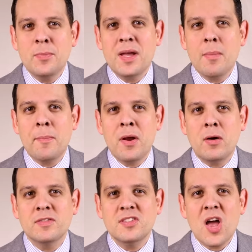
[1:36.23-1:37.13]
to pick up a
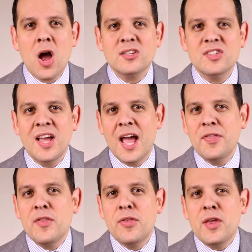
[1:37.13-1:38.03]
pair of socks
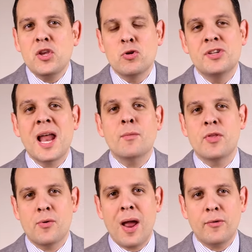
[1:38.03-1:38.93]
and then think you're done
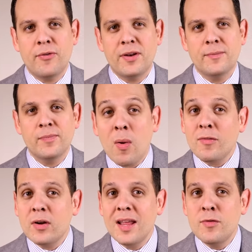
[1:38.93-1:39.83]
with your outfit.
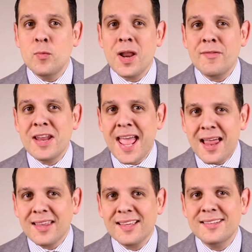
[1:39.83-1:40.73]
However, if you want to have an
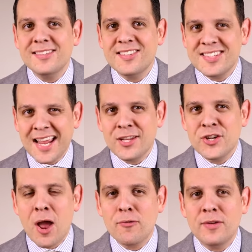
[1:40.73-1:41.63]
elegant,
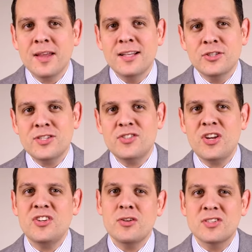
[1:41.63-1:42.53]
stylish outfit, just
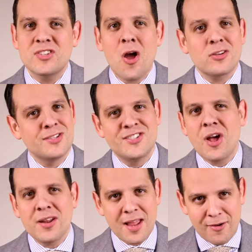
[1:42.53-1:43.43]
changing your socks is
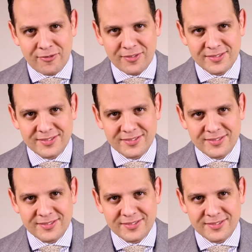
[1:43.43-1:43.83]
not enough.